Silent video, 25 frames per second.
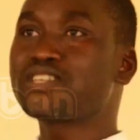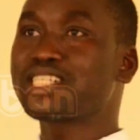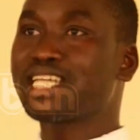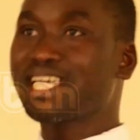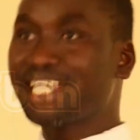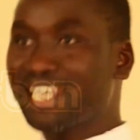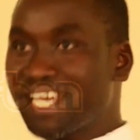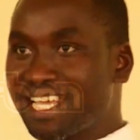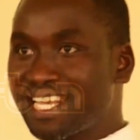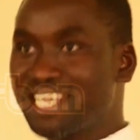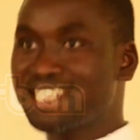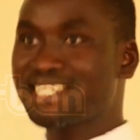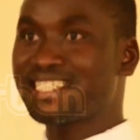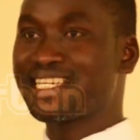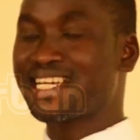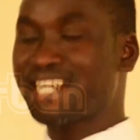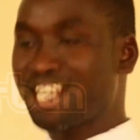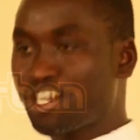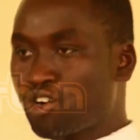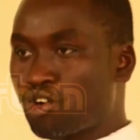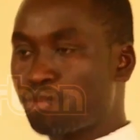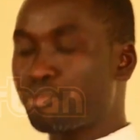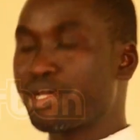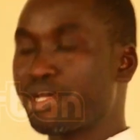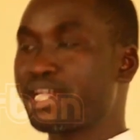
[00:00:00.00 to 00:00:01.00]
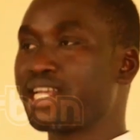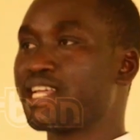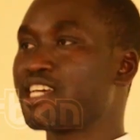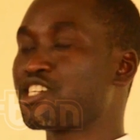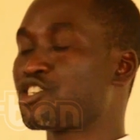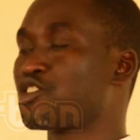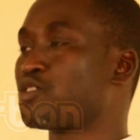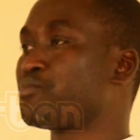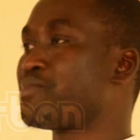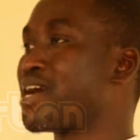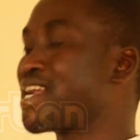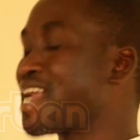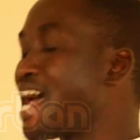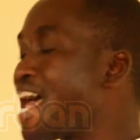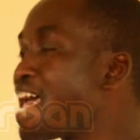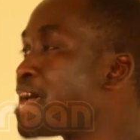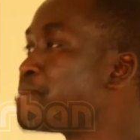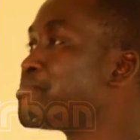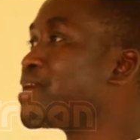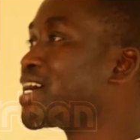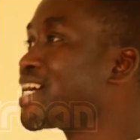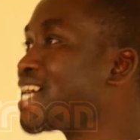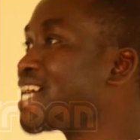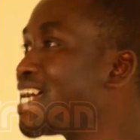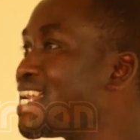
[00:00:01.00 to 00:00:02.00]
I'm not against the recommendation, but I
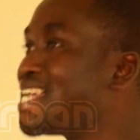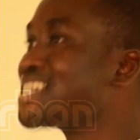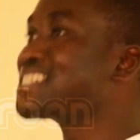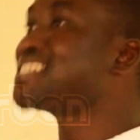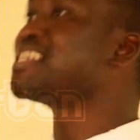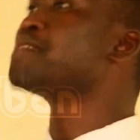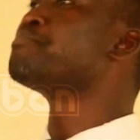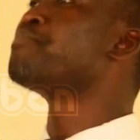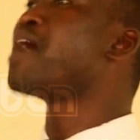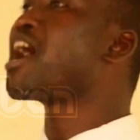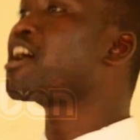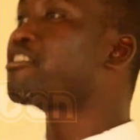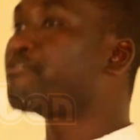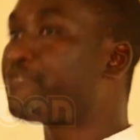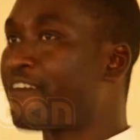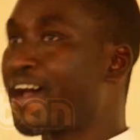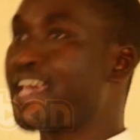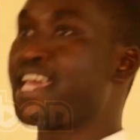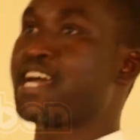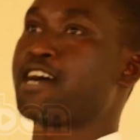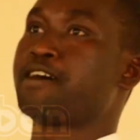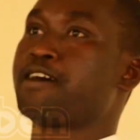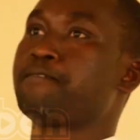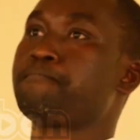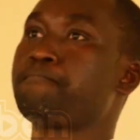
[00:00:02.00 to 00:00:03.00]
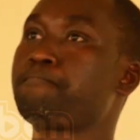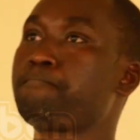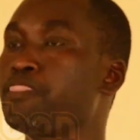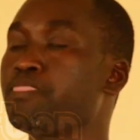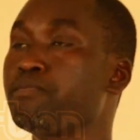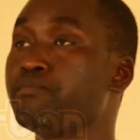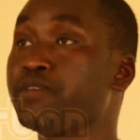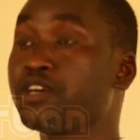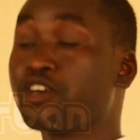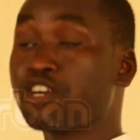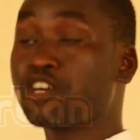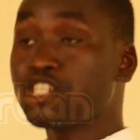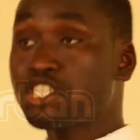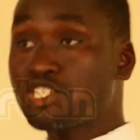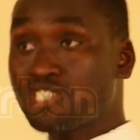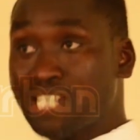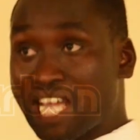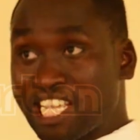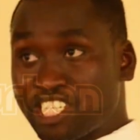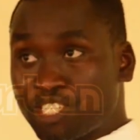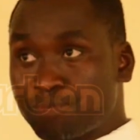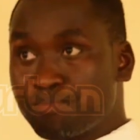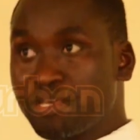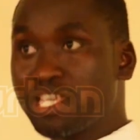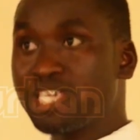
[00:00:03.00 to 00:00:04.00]
am against the backfire. Because
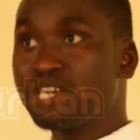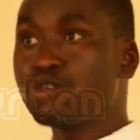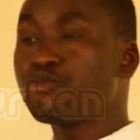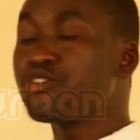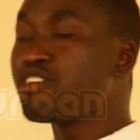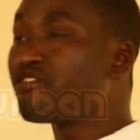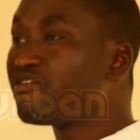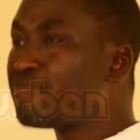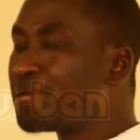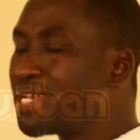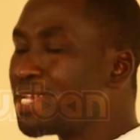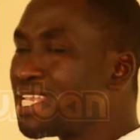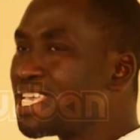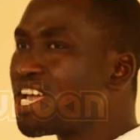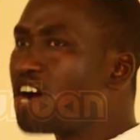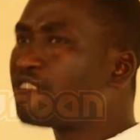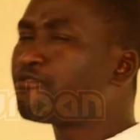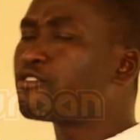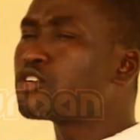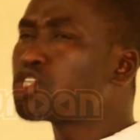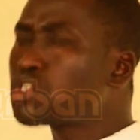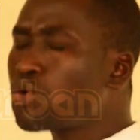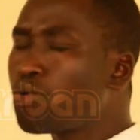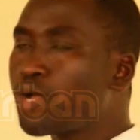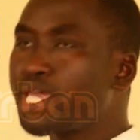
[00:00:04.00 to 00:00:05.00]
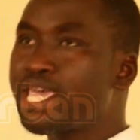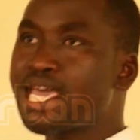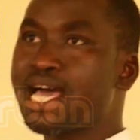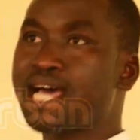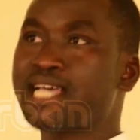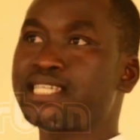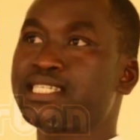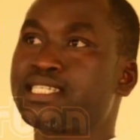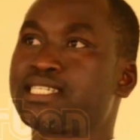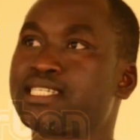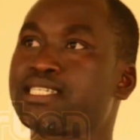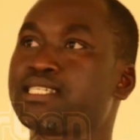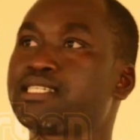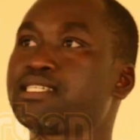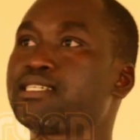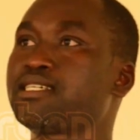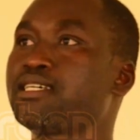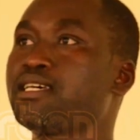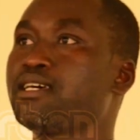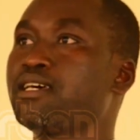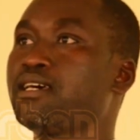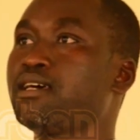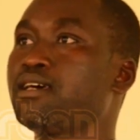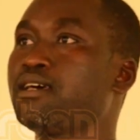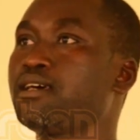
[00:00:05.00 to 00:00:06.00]
trust me, we have been here for two years,
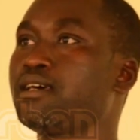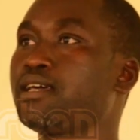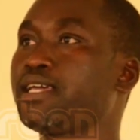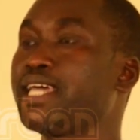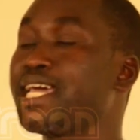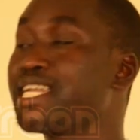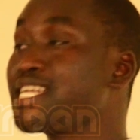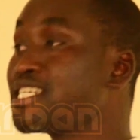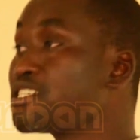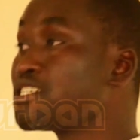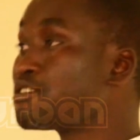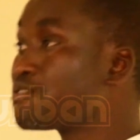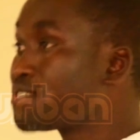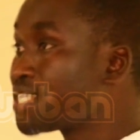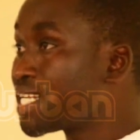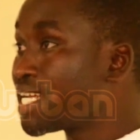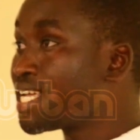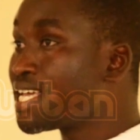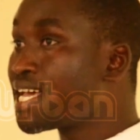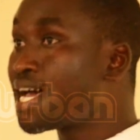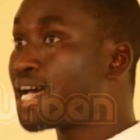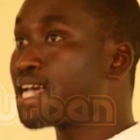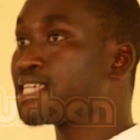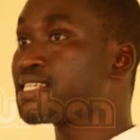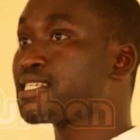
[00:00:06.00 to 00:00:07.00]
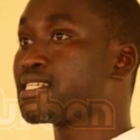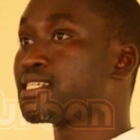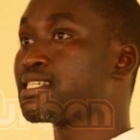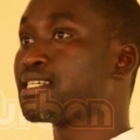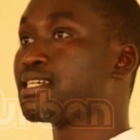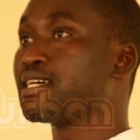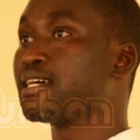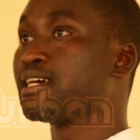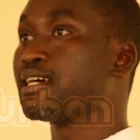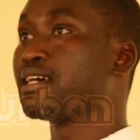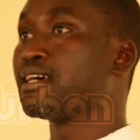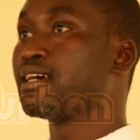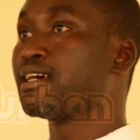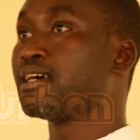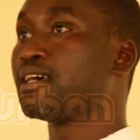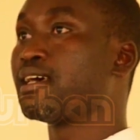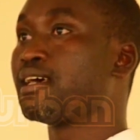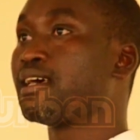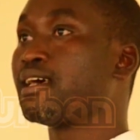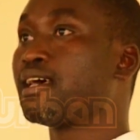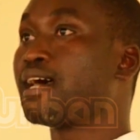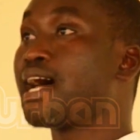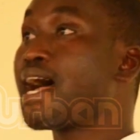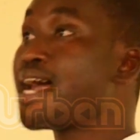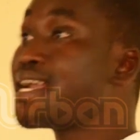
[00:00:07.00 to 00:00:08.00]
getting to three years,
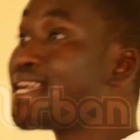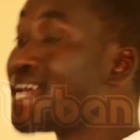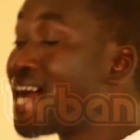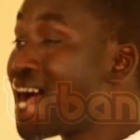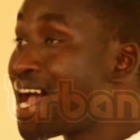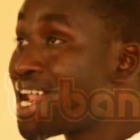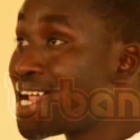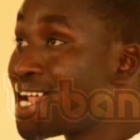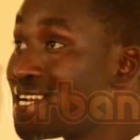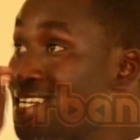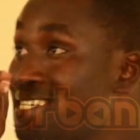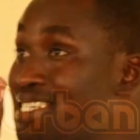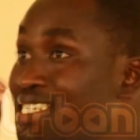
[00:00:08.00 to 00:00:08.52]
and the R D